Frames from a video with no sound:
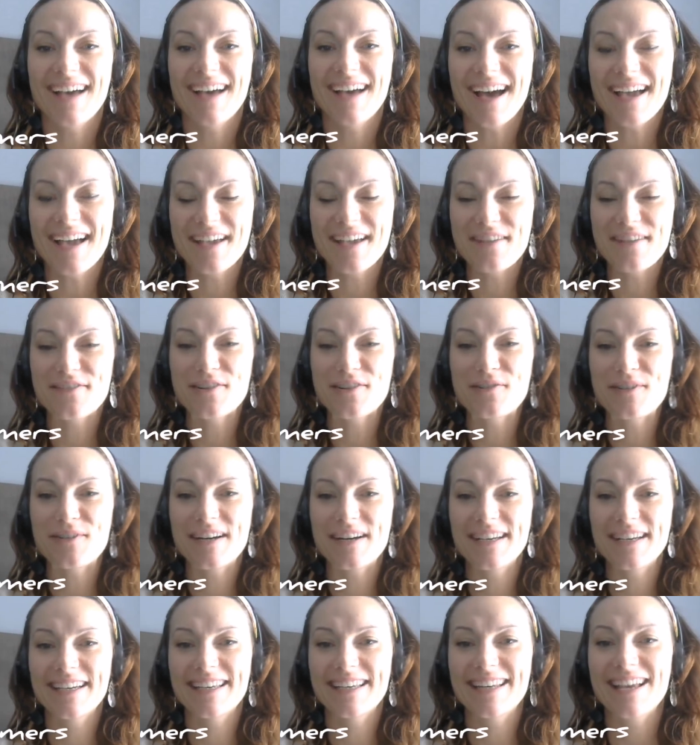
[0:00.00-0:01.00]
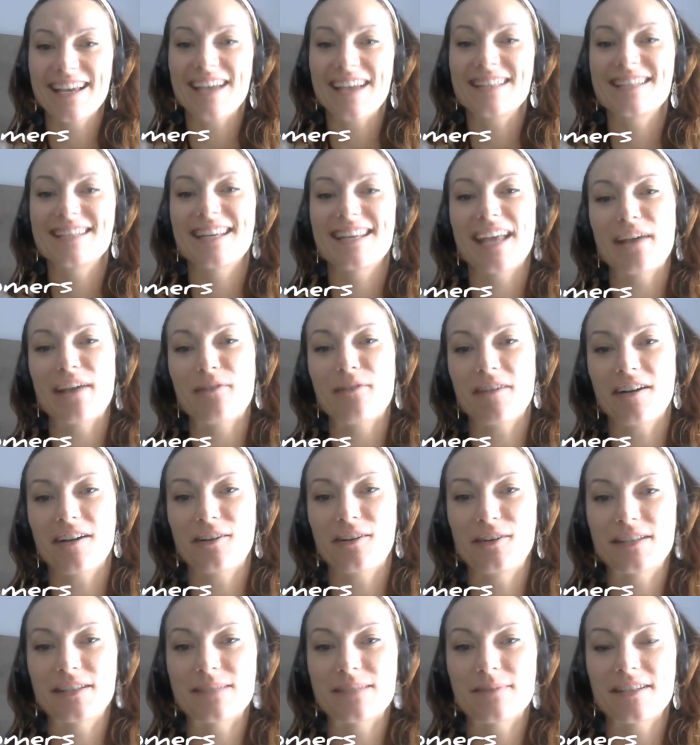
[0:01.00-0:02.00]
Hi everyone! Today we are
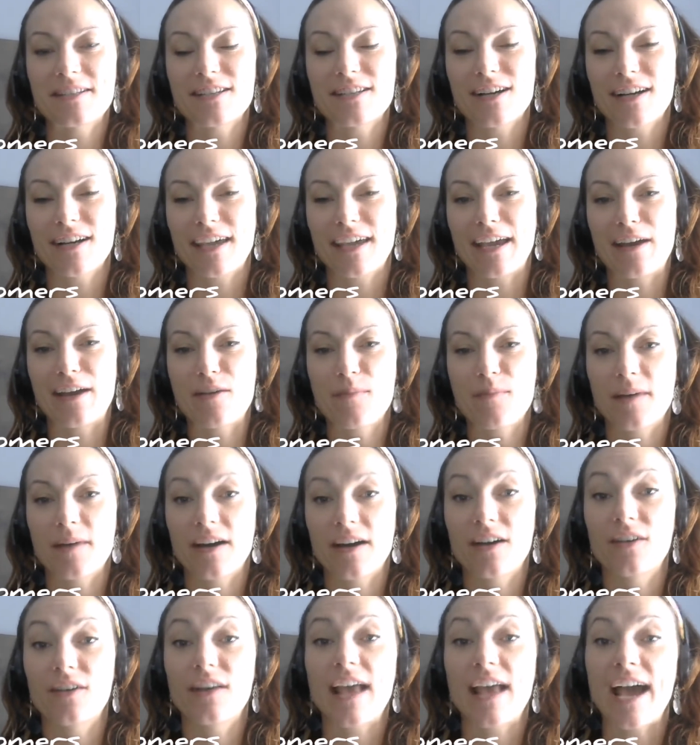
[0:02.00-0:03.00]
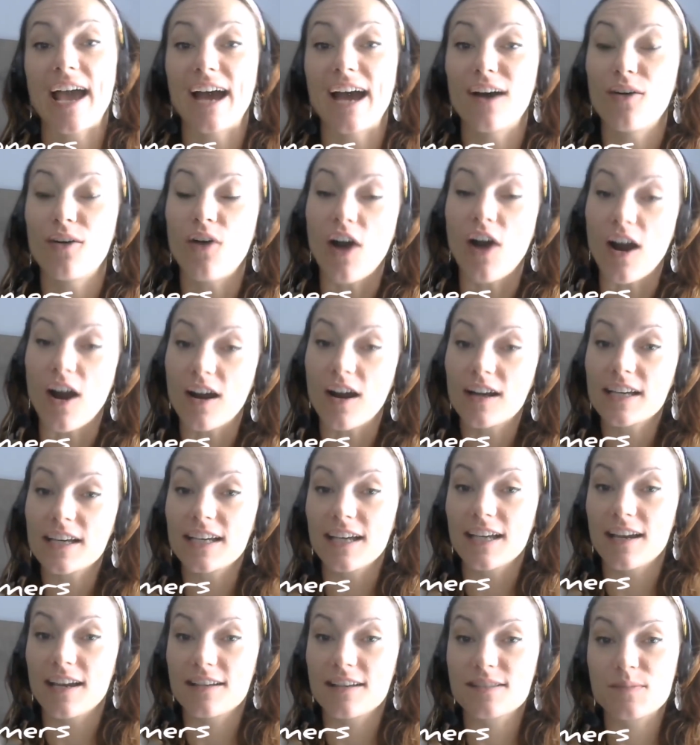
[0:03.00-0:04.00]
going to be talking about how
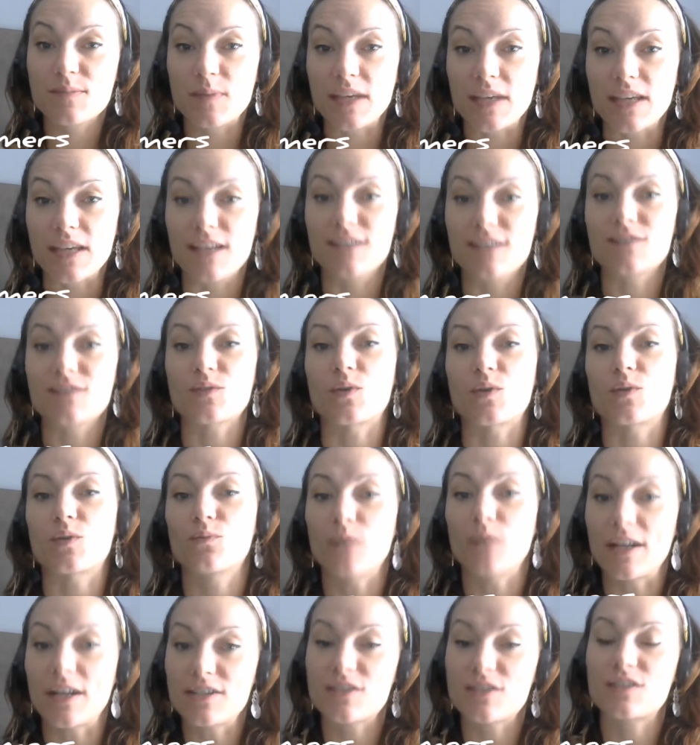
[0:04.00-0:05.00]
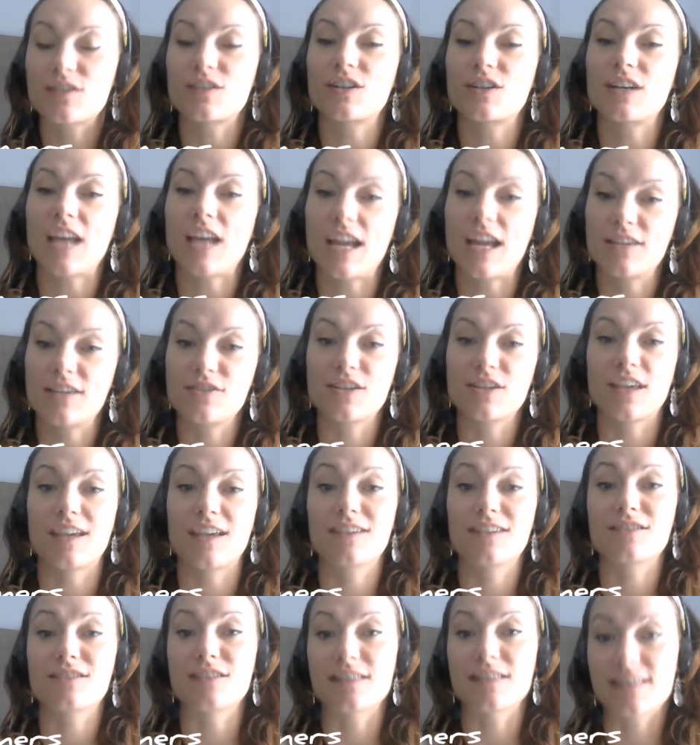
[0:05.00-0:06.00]
RESPs or Registered
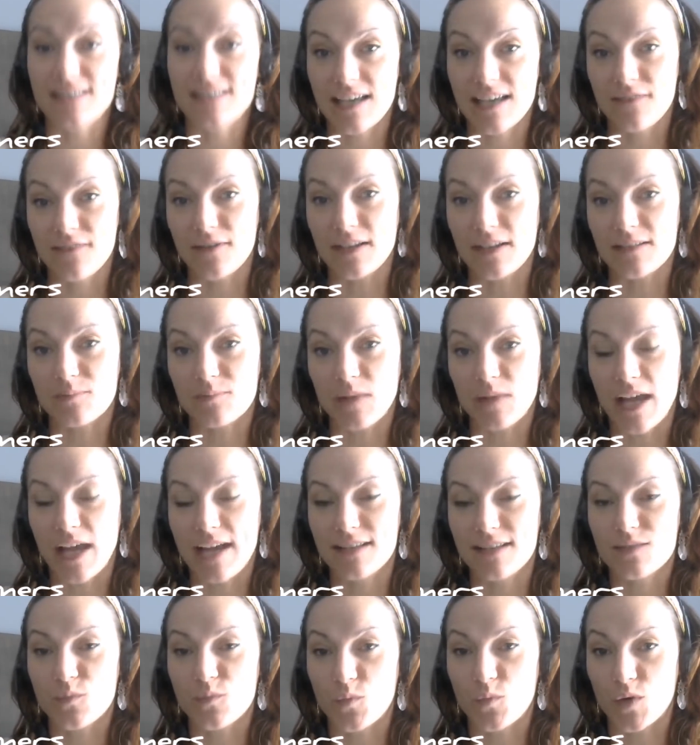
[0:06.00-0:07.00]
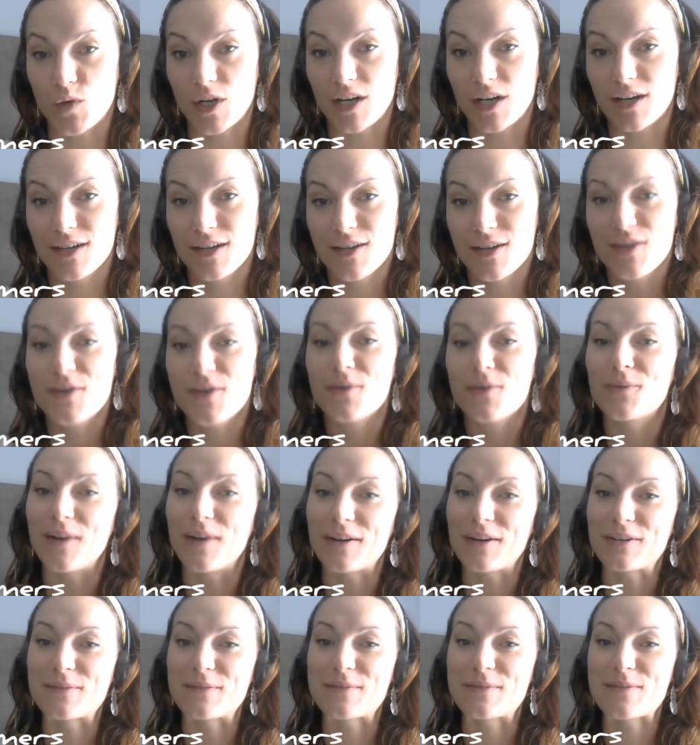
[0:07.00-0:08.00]
Education Savings Plans work.
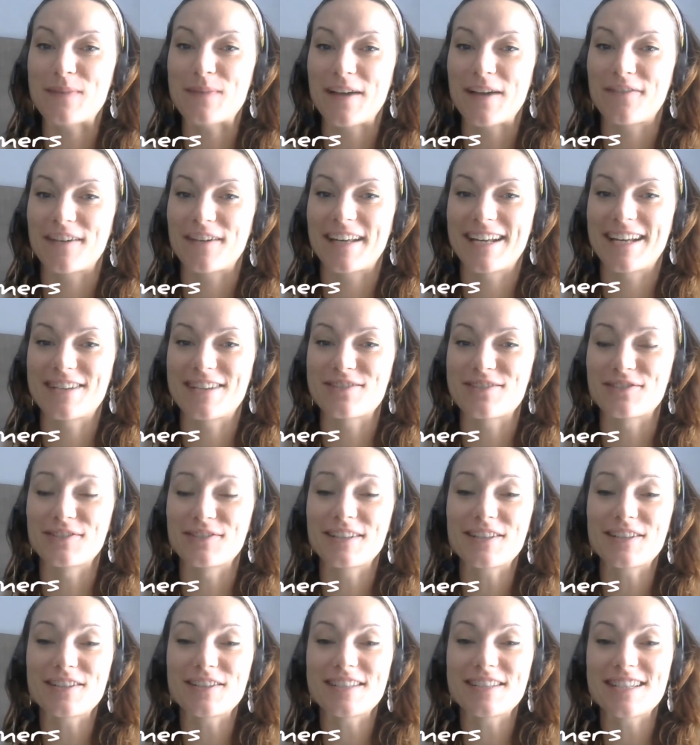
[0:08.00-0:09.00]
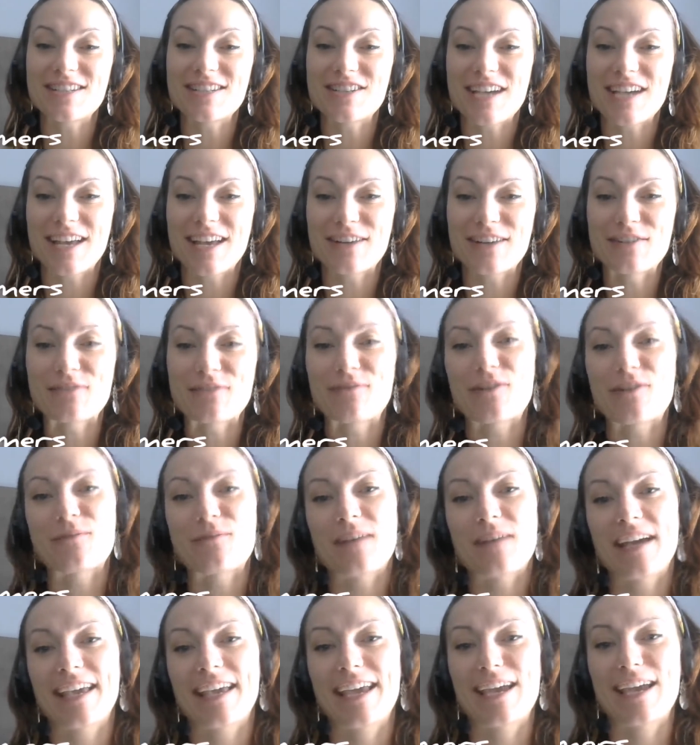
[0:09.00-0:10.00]
Welcome to my financial literacy channel, where
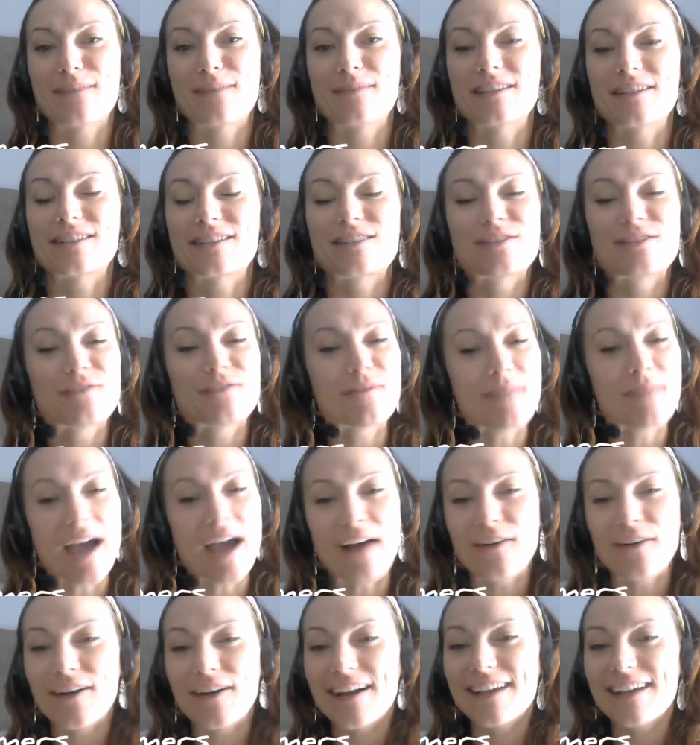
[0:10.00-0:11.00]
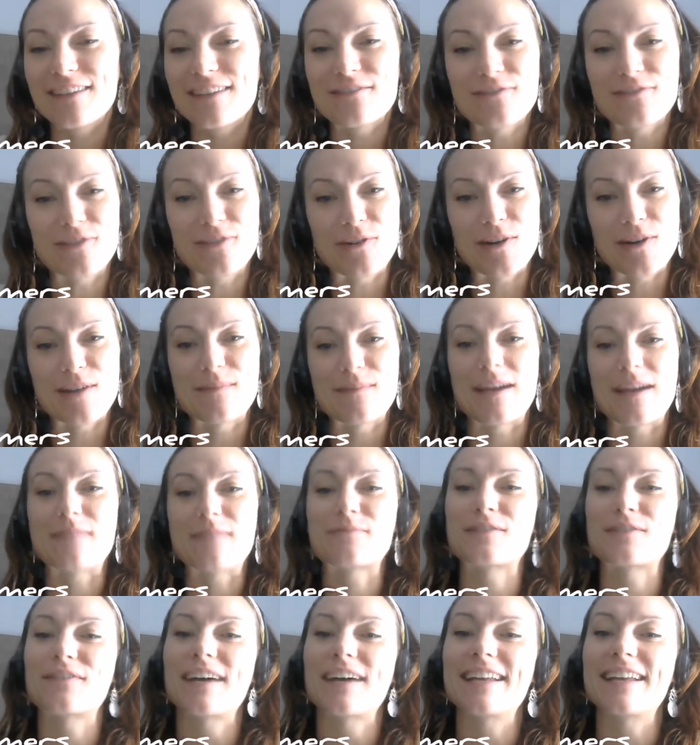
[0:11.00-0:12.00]
my aim is to empower, inform, and
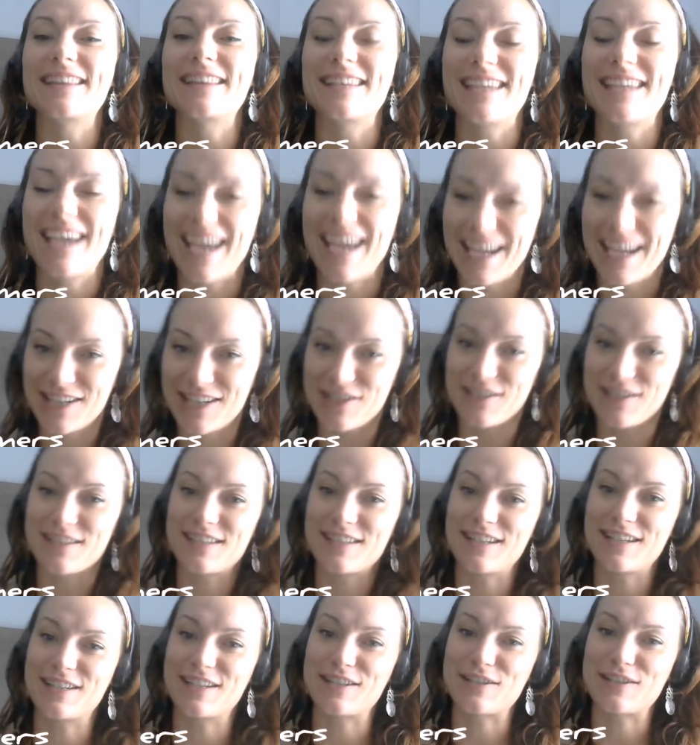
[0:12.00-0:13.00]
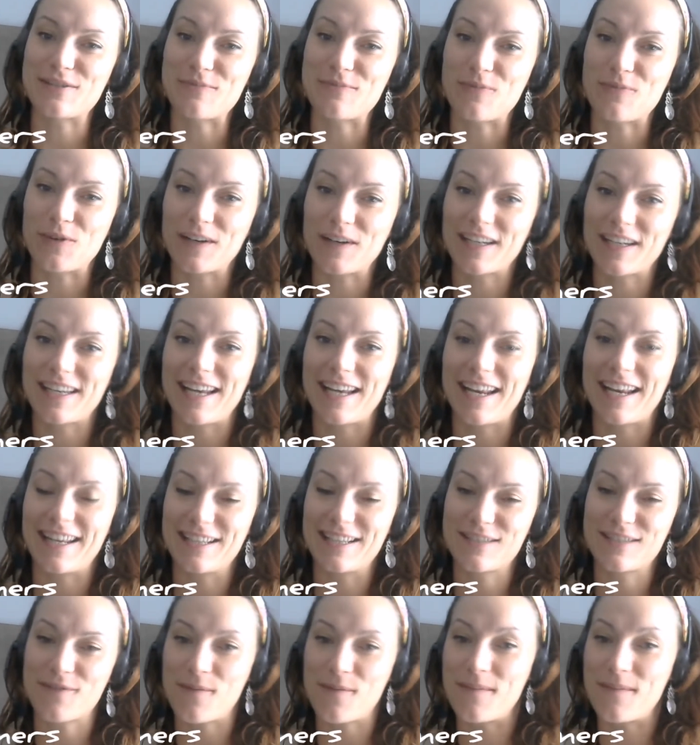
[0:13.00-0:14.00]
provide the agency to support
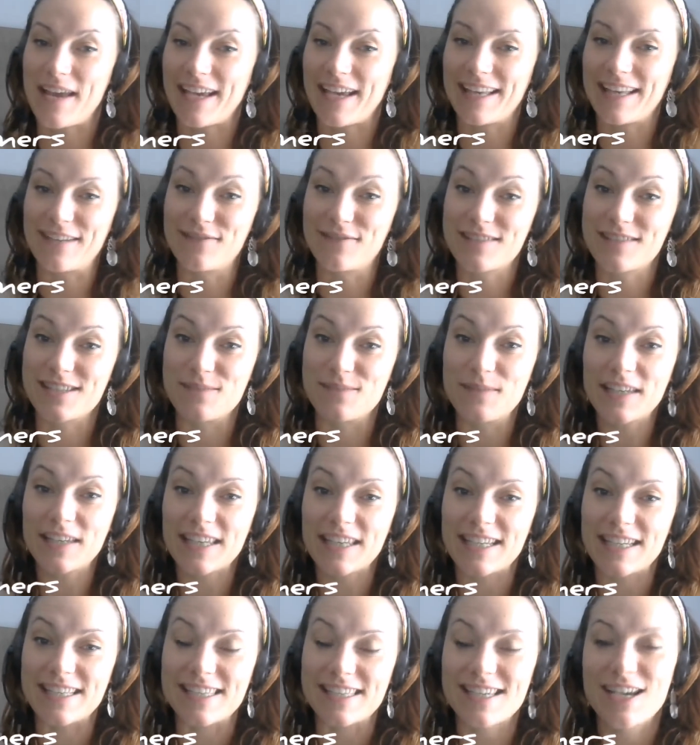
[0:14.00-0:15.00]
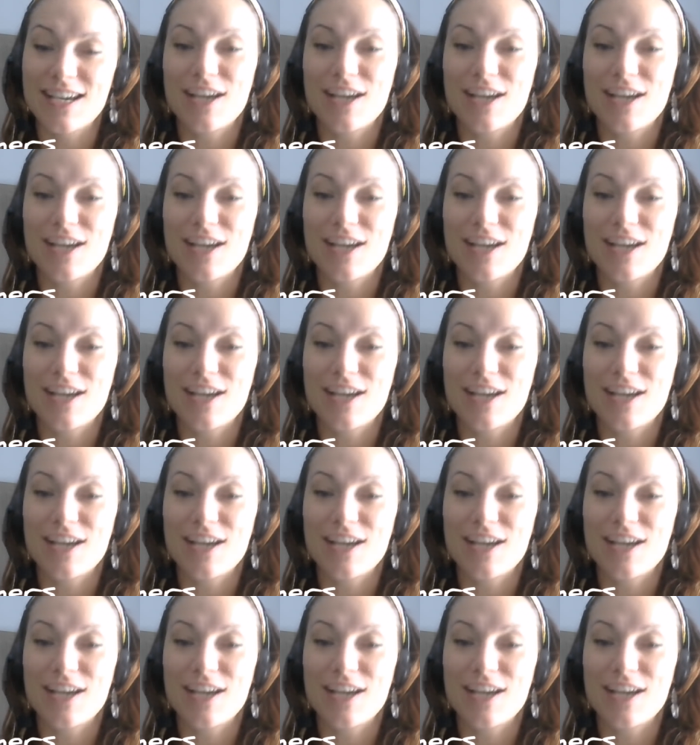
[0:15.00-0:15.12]
Canadians from negatives to millions.